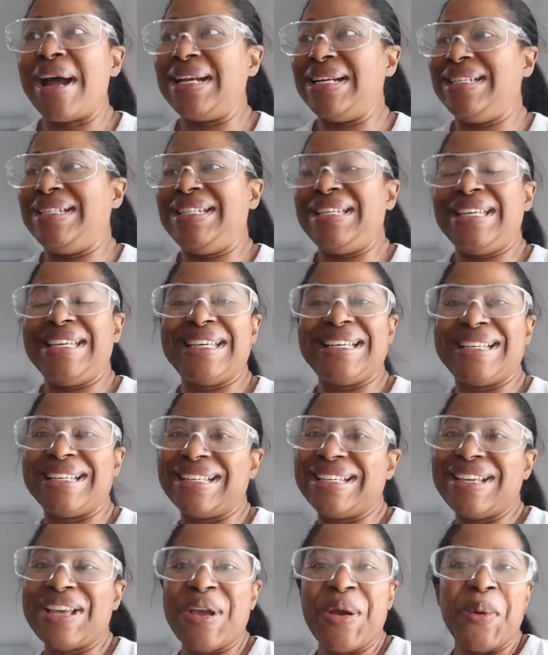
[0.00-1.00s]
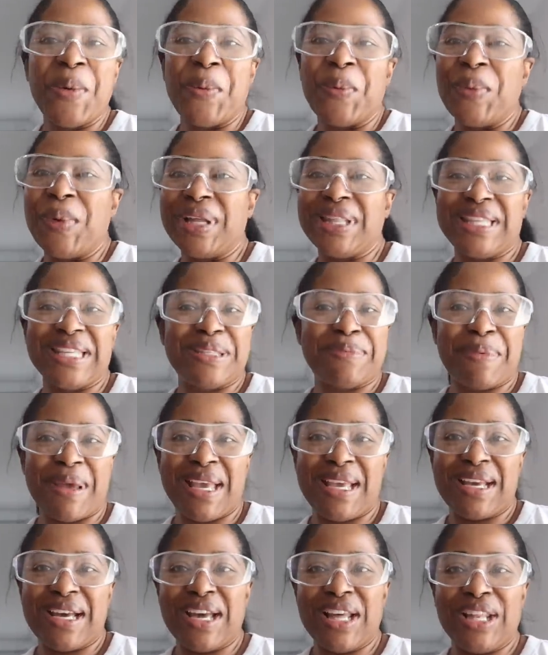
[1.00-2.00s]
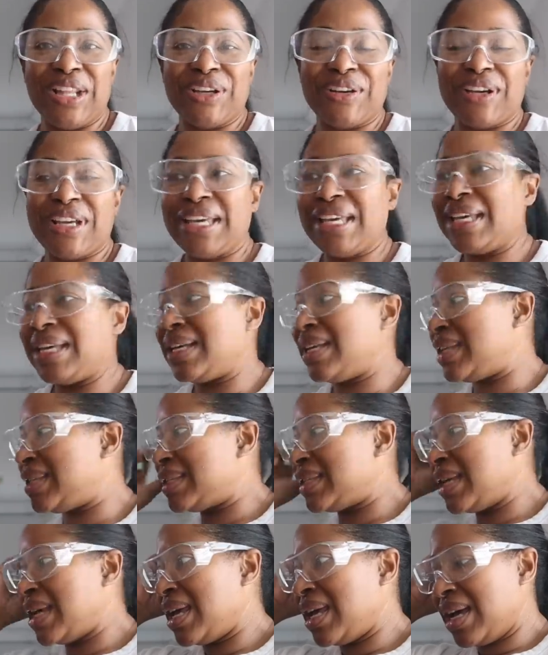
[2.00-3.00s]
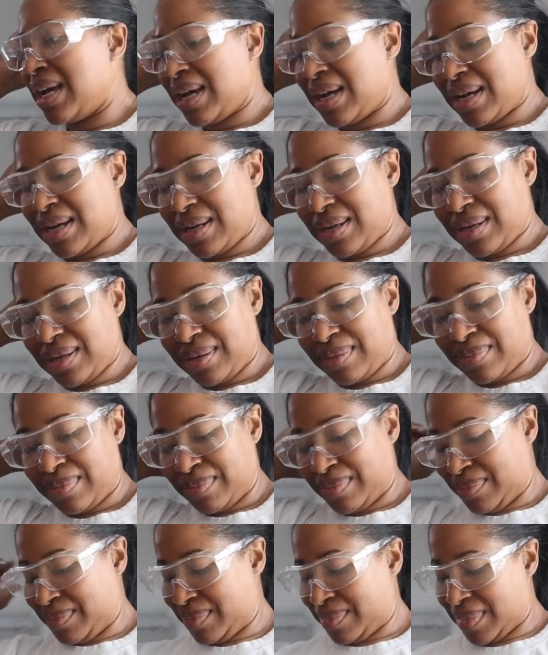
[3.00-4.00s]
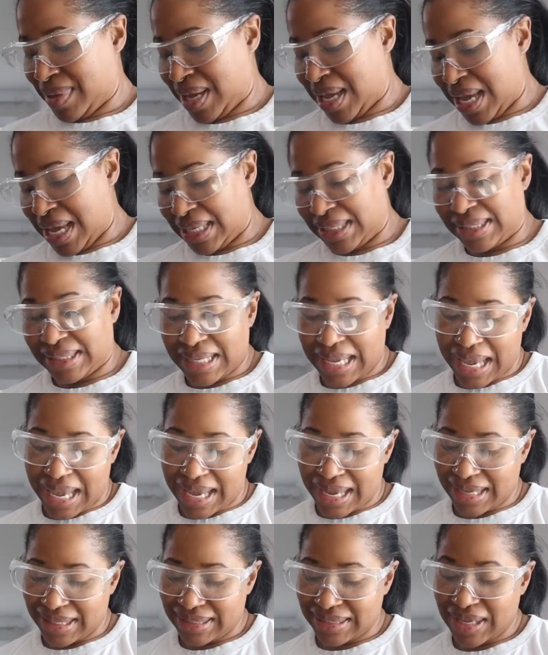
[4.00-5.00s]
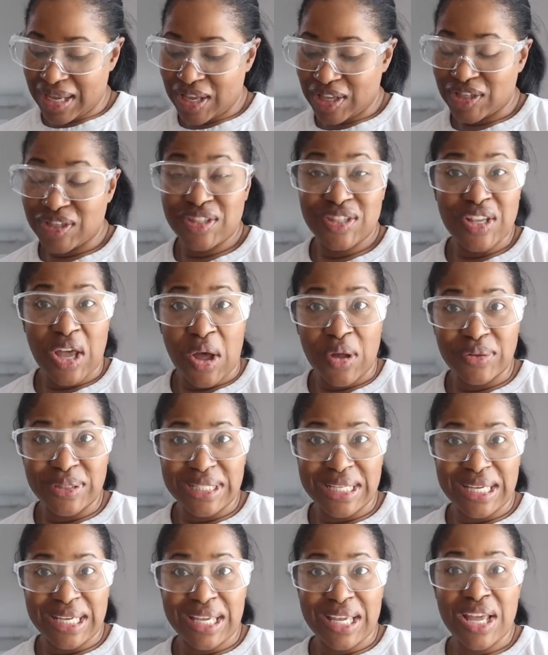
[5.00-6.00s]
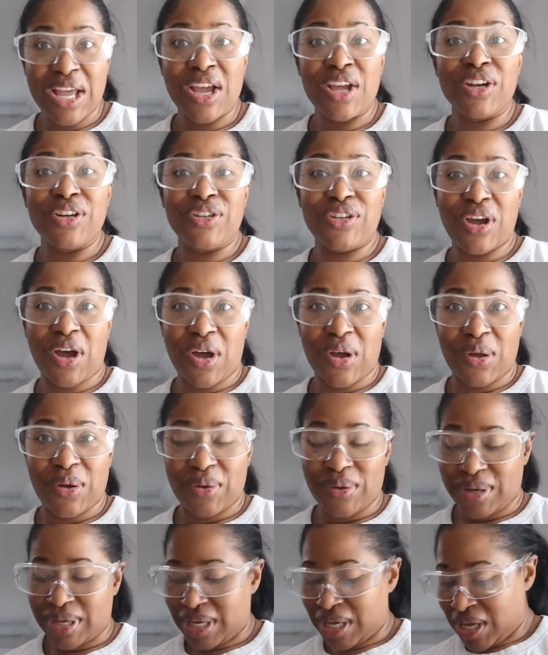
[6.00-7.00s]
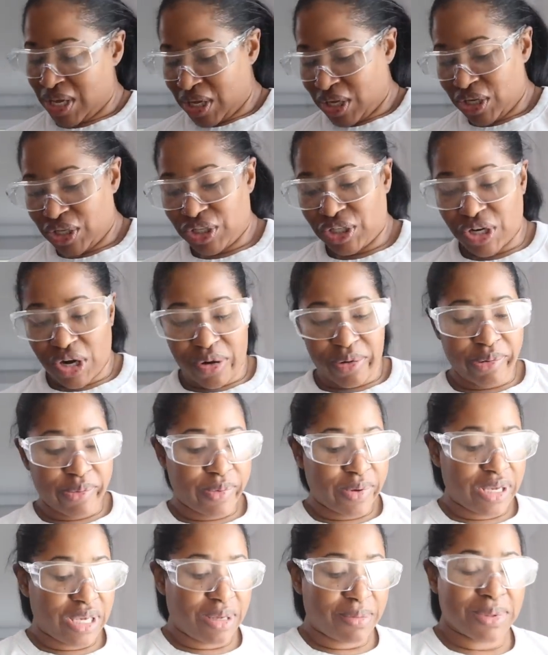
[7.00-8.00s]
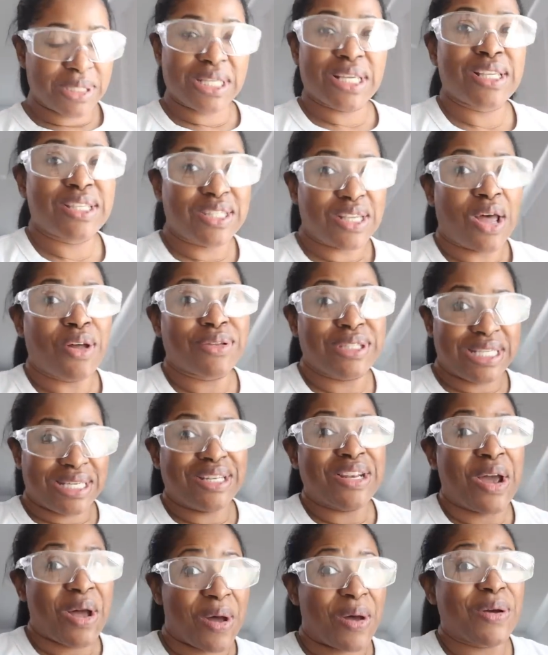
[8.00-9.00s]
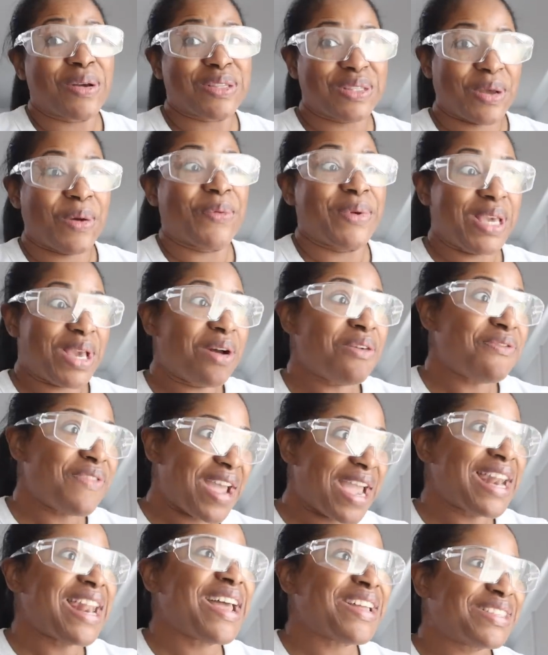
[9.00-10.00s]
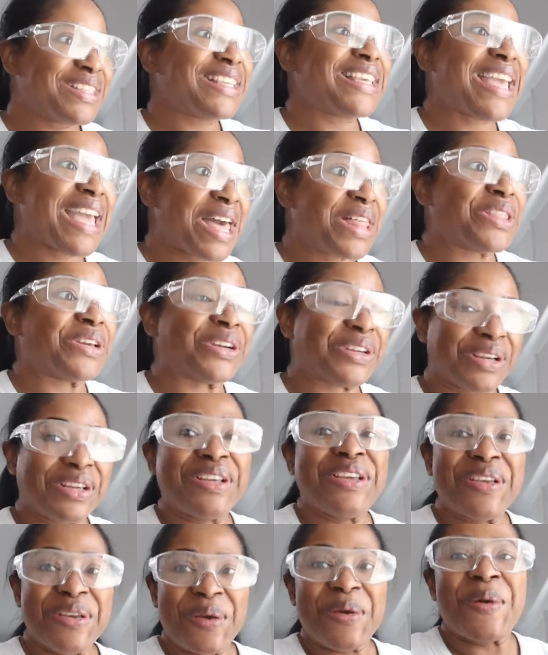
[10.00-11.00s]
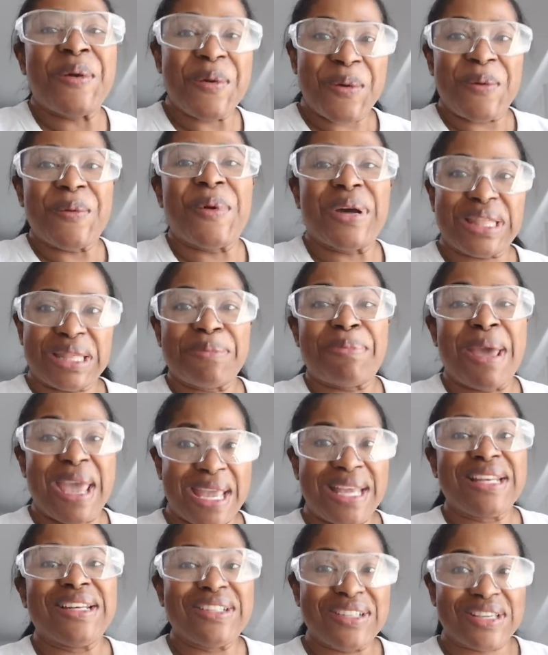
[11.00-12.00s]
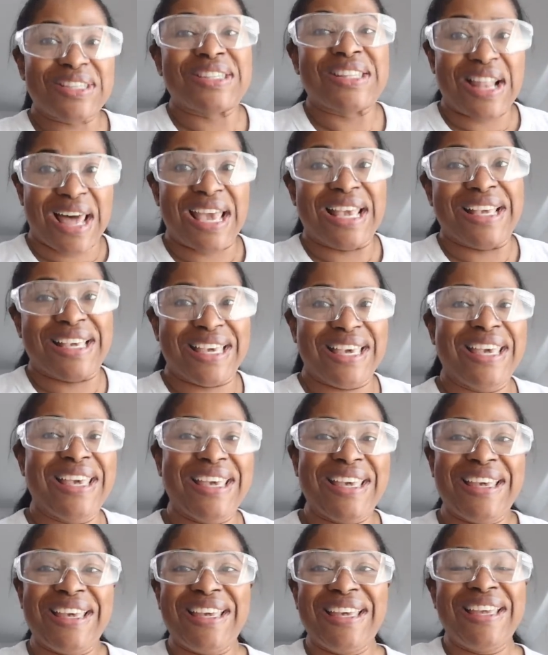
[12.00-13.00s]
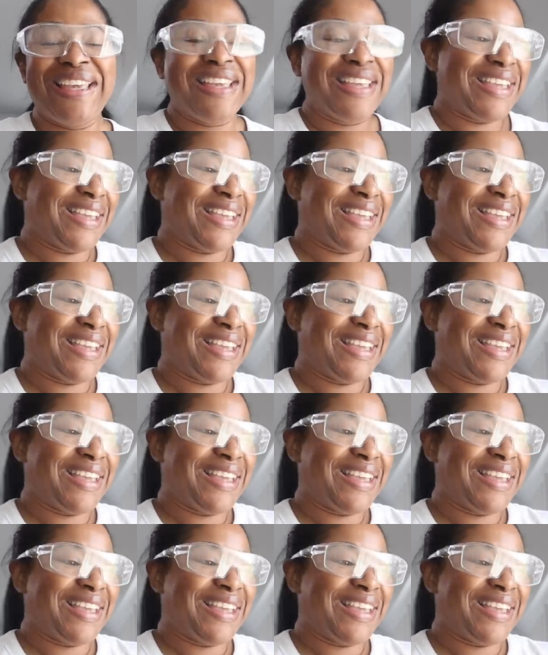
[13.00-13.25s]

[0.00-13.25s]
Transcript: idea what this paint color is. Um, it says Salty Dog. Sherwin-Williams Salty Dog. So we going to find out together what the paint looks like.